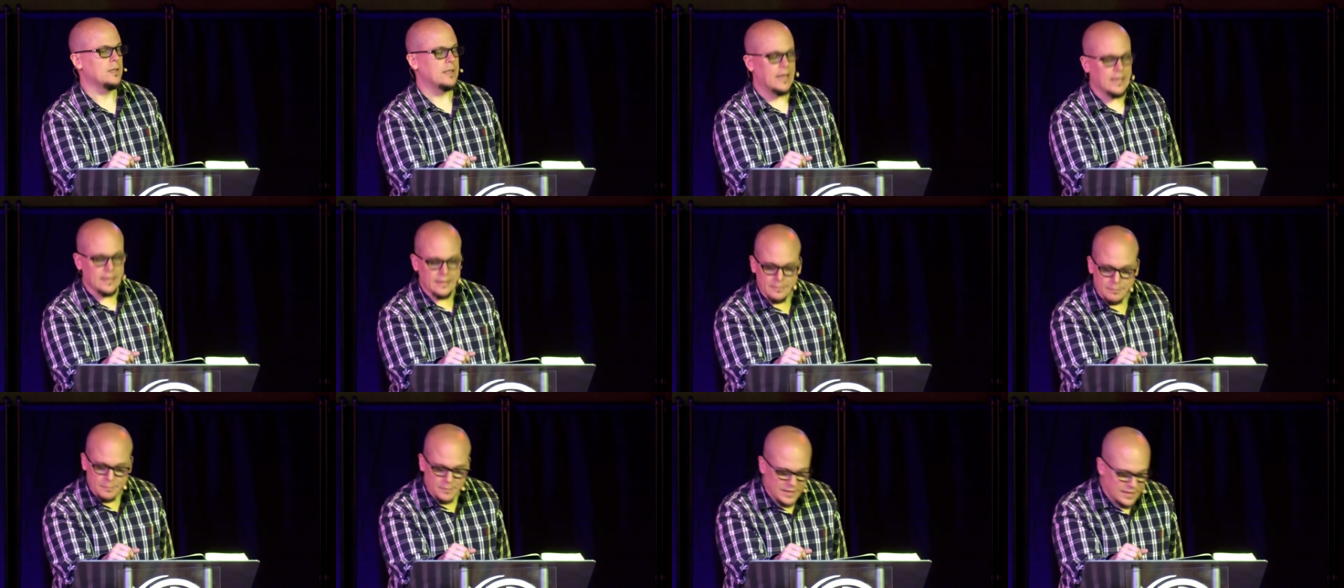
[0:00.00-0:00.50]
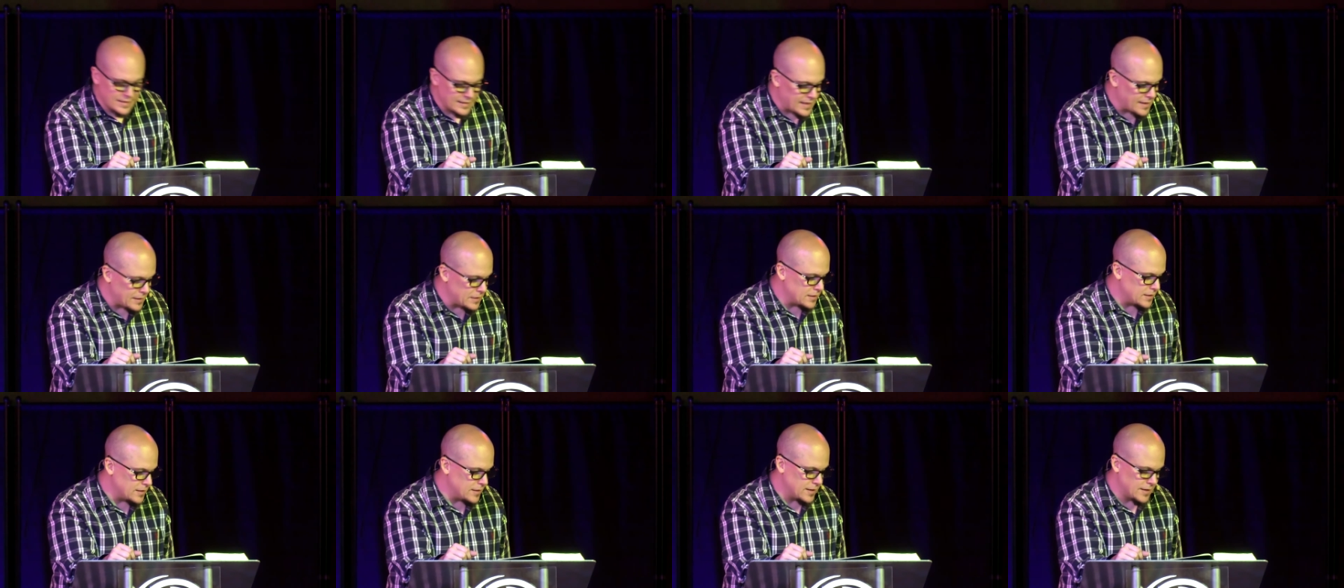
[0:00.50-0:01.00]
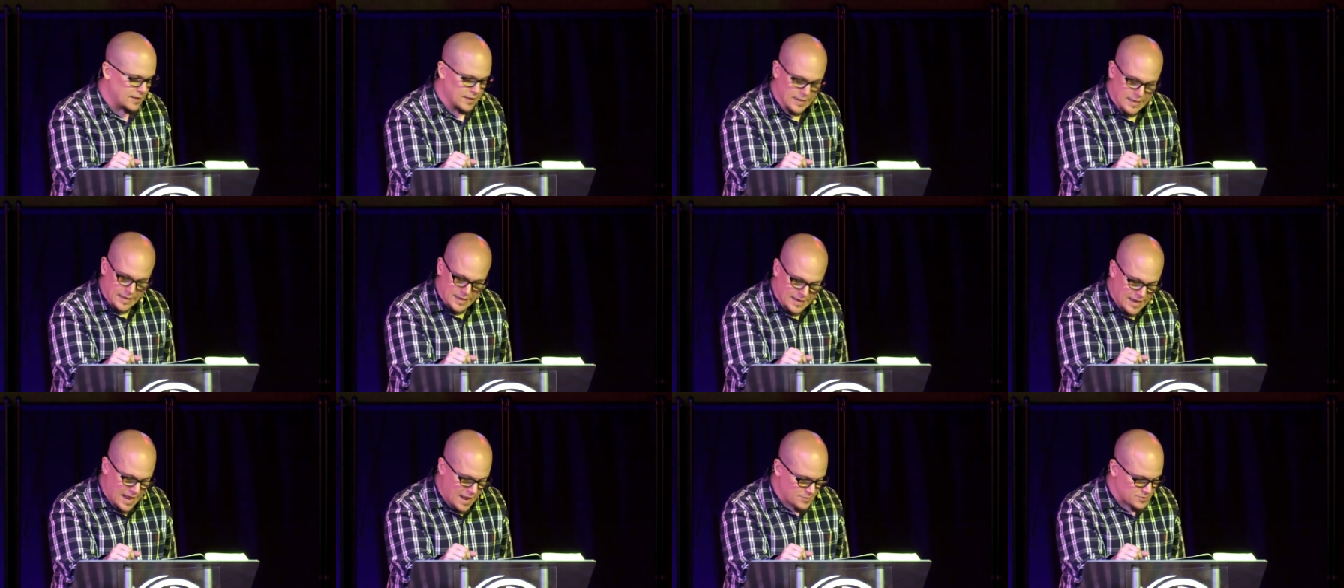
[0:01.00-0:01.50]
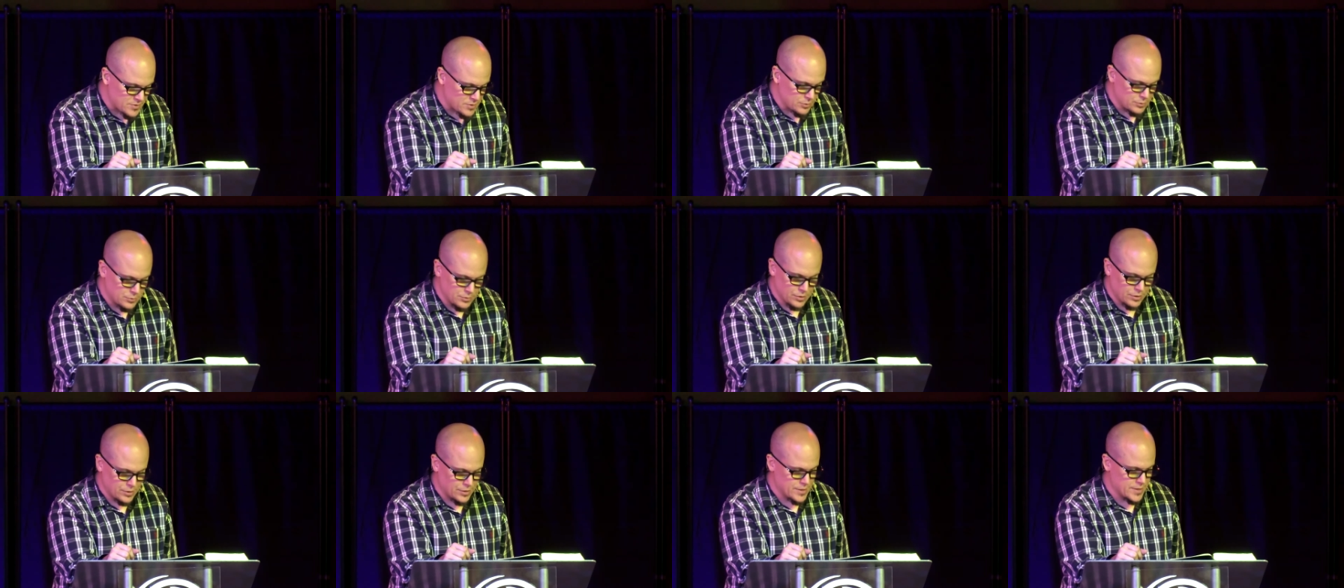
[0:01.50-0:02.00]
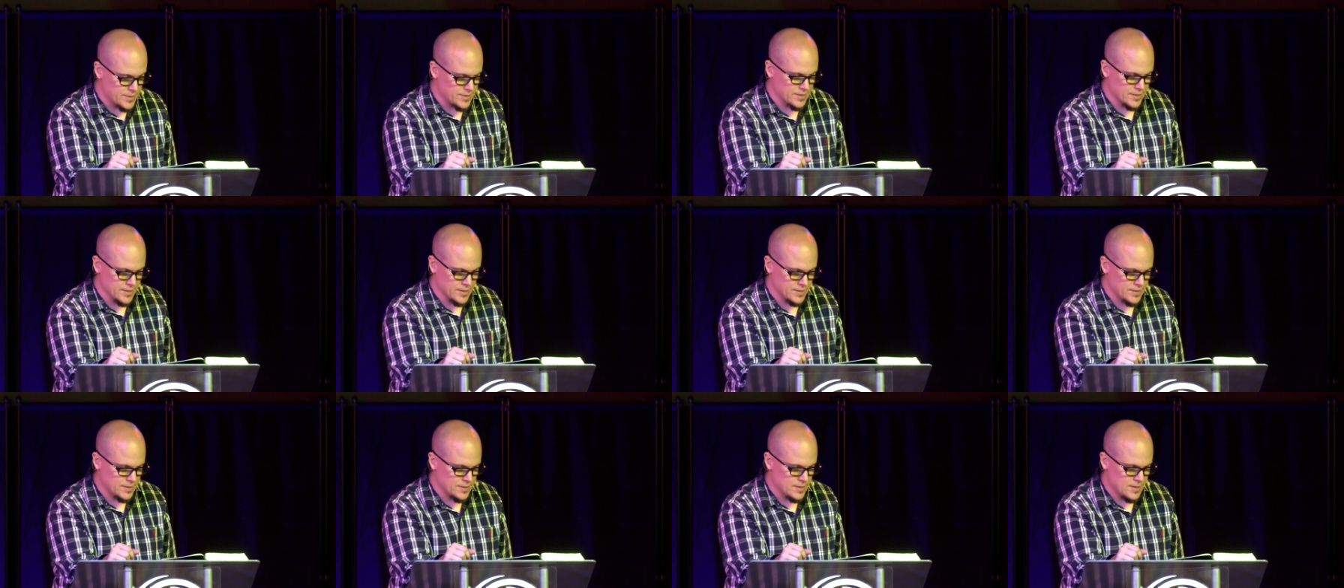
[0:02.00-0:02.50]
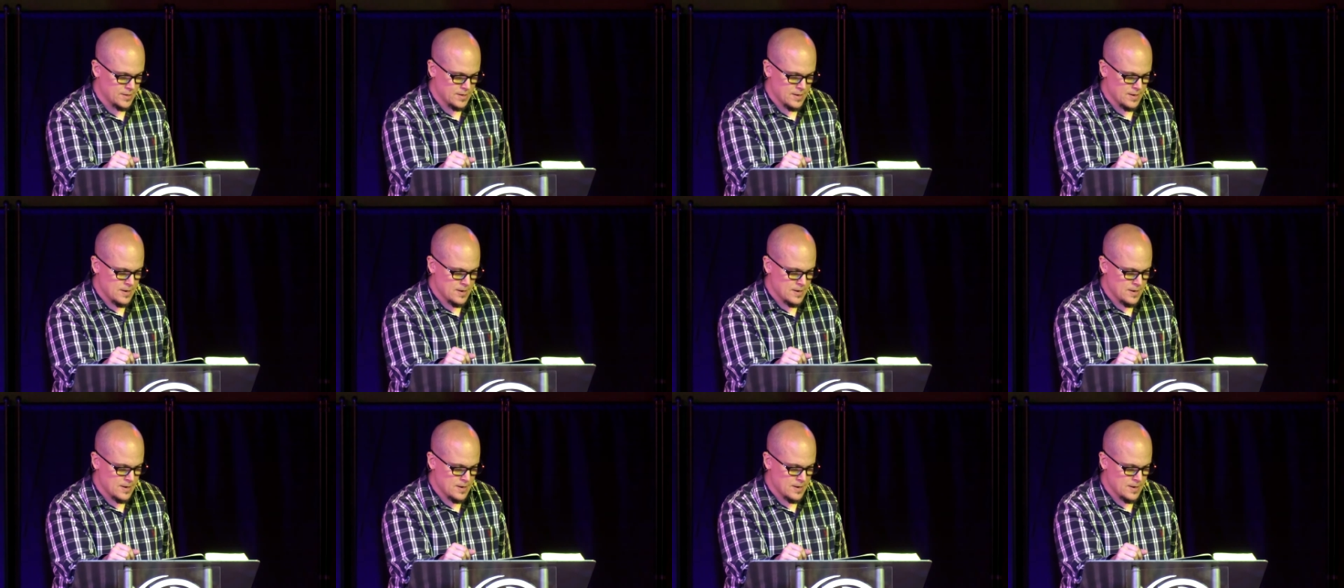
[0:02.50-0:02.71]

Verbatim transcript: I mean that in absolute earnestness.